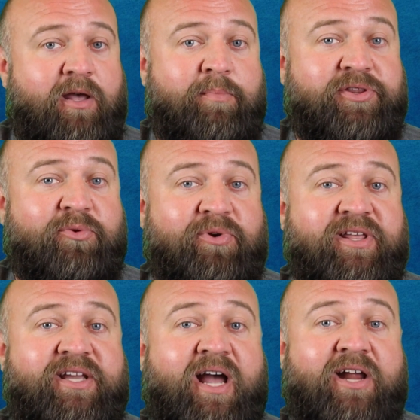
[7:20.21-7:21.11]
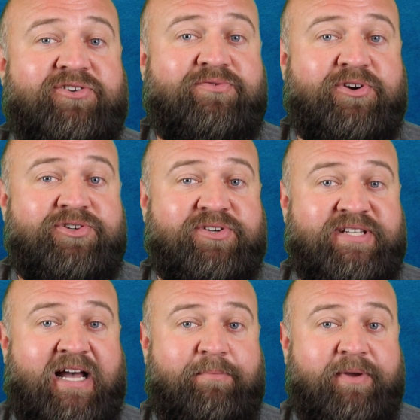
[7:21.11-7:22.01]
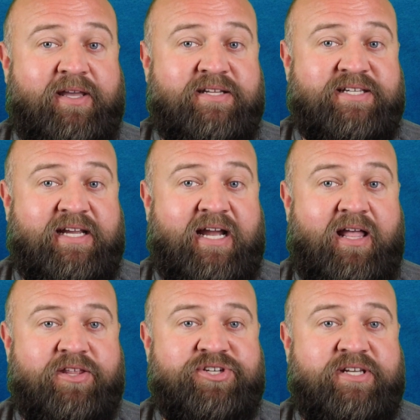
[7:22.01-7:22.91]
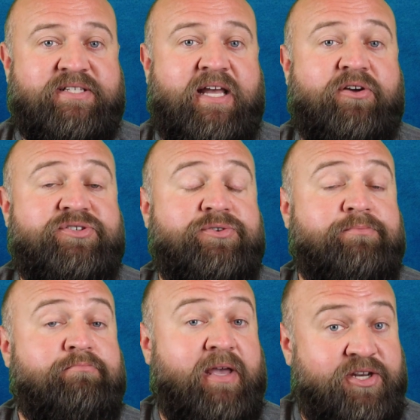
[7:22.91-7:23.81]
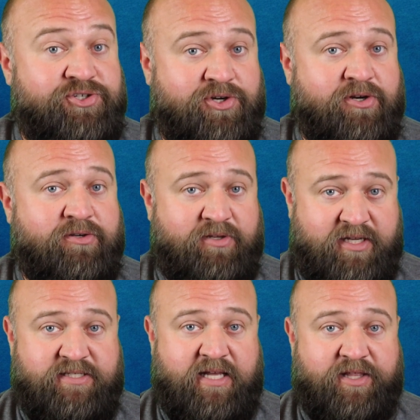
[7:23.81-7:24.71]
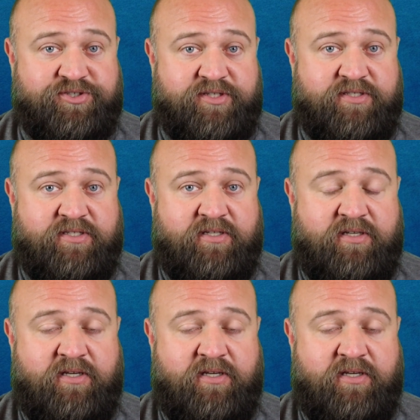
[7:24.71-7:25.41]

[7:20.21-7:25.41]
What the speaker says: But the really controversial topic in psychology is how to measure intelligence.